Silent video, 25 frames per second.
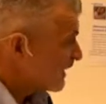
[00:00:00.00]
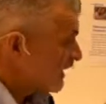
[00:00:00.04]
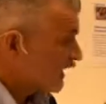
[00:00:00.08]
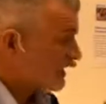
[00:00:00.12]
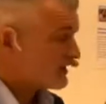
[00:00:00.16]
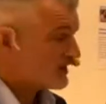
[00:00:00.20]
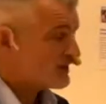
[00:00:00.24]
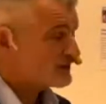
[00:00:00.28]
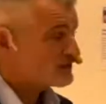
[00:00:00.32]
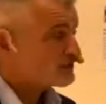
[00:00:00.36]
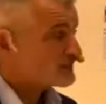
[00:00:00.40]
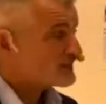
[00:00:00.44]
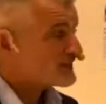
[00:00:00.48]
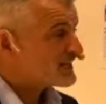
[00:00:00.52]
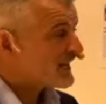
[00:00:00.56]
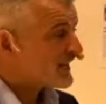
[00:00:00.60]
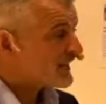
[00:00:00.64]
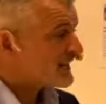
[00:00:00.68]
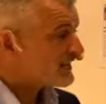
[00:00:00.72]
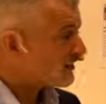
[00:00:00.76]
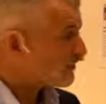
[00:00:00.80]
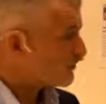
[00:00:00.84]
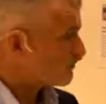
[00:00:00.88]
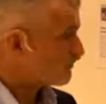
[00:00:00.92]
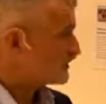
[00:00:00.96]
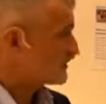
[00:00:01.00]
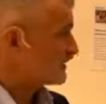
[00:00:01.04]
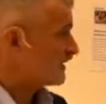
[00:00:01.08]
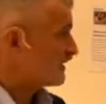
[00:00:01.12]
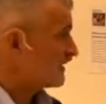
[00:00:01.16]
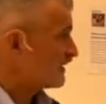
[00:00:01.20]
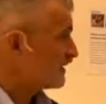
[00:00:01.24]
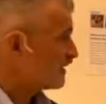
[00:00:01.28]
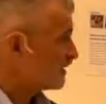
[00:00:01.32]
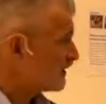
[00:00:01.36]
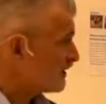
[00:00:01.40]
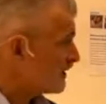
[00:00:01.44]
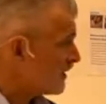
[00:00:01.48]
And as we get up to
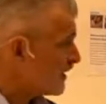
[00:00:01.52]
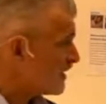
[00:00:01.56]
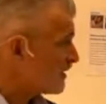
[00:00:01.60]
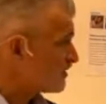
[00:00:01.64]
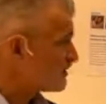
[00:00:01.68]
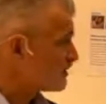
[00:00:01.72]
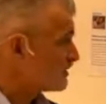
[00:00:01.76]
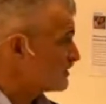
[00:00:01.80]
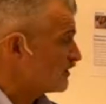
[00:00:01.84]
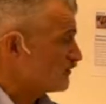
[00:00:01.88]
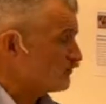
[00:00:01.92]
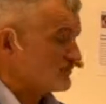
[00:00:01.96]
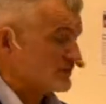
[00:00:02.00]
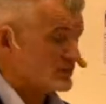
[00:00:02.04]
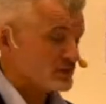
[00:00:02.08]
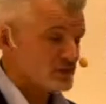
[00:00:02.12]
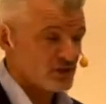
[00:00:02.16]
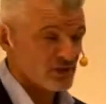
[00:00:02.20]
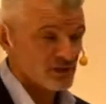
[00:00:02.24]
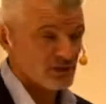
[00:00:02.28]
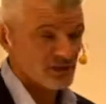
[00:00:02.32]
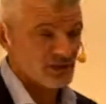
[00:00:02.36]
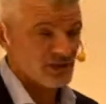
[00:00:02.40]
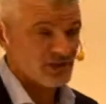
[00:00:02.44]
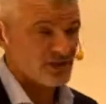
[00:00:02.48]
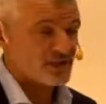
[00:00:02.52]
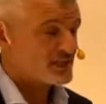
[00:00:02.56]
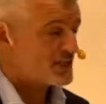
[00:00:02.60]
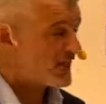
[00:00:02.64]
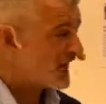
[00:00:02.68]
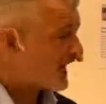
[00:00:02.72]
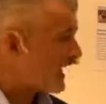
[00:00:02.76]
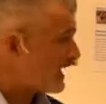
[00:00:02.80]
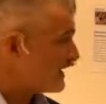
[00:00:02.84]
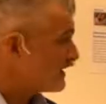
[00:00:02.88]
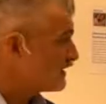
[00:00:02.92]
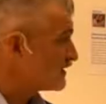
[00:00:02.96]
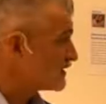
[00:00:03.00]
large numbers such as
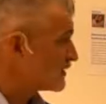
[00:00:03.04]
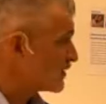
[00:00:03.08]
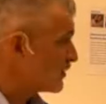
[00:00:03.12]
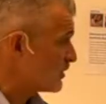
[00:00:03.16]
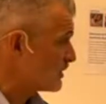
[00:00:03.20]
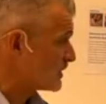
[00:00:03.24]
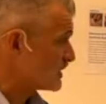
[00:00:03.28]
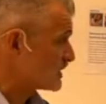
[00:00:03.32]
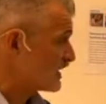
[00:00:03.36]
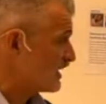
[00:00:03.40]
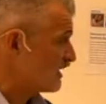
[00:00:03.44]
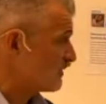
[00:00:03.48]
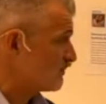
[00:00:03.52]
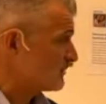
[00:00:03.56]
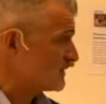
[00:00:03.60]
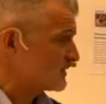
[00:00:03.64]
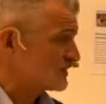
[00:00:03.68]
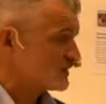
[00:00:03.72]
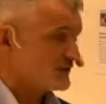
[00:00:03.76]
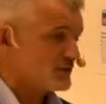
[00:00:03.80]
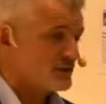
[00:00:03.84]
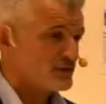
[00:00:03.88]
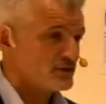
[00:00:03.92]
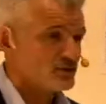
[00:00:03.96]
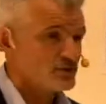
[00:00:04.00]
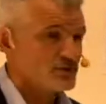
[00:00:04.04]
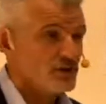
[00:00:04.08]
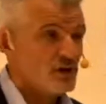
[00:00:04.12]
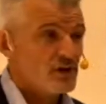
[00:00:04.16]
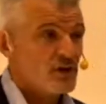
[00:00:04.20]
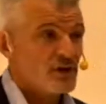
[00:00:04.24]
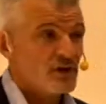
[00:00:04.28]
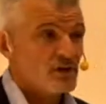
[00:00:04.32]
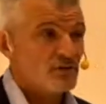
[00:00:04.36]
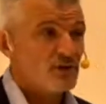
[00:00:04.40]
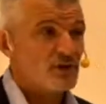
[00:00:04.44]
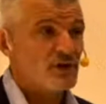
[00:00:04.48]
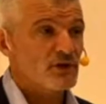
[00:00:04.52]
10 contact materials,
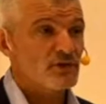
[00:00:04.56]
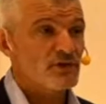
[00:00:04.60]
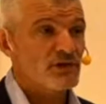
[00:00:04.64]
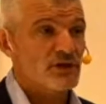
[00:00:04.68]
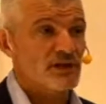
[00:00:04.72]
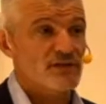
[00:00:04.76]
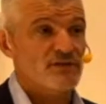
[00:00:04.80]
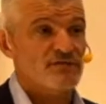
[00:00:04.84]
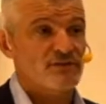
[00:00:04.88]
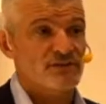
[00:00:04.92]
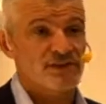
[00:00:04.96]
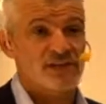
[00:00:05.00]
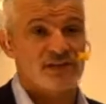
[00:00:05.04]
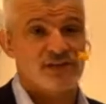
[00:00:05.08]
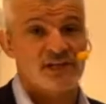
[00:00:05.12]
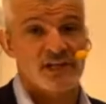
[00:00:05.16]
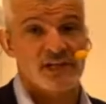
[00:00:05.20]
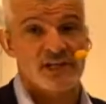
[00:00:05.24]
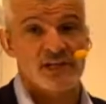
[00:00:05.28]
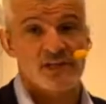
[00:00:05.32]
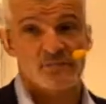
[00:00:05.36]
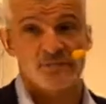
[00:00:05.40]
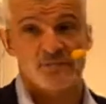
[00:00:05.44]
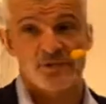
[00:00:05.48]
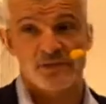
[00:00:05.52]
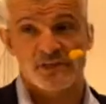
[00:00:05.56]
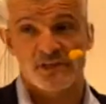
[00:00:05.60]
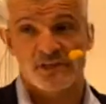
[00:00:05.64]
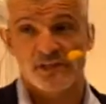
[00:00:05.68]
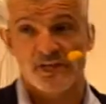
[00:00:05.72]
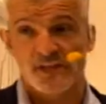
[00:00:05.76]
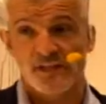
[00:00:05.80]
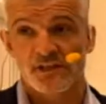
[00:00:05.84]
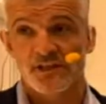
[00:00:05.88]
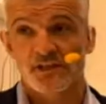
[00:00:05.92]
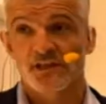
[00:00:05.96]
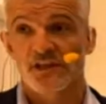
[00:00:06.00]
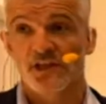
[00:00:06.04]
we only have a
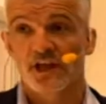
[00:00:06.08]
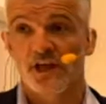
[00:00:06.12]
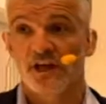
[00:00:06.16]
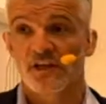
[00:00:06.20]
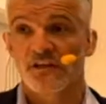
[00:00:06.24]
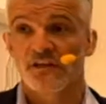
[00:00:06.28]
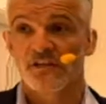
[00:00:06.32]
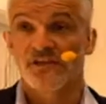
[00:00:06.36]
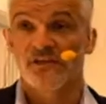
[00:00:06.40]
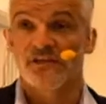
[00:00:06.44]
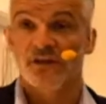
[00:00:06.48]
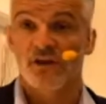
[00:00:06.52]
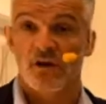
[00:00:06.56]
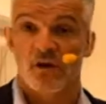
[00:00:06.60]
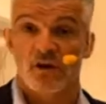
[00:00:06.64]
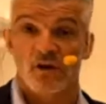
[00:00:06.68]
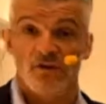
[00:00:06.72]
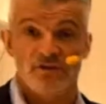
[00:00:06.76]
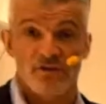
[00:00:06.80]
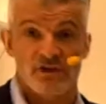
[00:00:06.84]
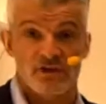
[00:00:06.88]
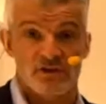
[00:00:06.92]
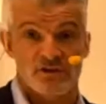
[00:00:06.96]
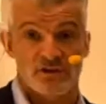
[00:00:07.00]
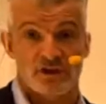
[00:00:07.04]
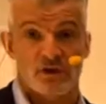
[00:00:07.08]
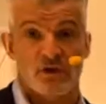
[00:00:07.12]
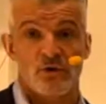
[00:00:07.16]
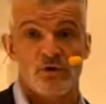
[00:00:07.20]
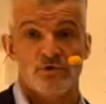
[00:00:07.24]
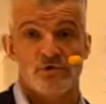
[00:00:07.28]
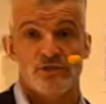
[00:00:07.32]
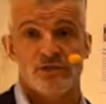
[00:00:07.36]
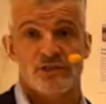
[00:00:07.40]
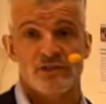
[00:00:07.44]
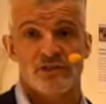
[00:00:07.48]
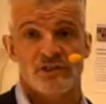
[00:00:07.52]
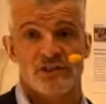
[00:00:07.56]
6% chance of our
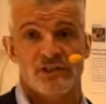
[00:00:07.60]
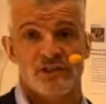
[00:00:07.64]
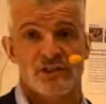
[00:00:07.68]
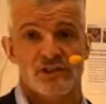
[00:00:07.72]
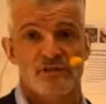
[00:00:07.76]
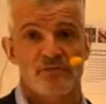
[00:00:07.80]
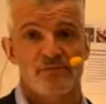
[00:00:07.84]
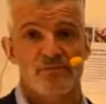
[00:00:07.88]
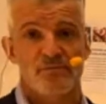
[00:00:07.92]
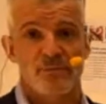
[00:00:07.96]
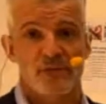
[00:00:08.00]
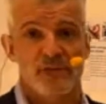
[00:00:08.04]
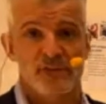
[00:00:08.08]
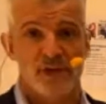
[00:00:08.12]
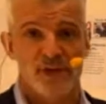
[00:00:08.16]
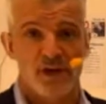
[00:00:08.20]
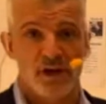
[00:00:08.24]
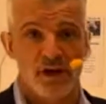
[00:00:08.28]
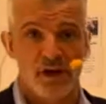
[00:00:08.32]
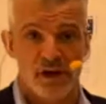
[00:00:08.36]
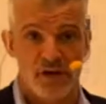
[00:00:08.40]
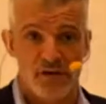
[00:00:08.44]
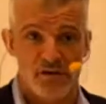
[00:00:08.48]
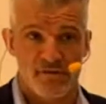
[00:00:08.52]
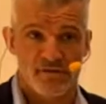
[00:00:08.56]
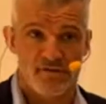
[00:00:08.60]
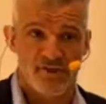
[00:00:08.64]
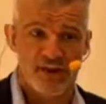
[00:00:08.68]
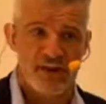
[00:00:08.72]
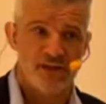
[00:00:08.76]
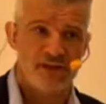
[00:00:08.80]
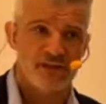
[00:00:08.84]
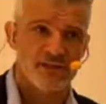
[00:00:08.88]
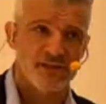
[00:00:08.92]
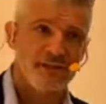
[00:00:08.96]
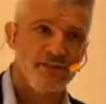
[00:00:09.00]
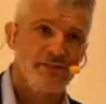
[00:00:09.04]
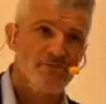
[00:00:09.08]
culture system being
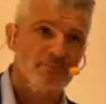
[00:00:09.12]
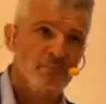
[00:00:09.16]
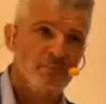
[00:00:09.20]
unaffected.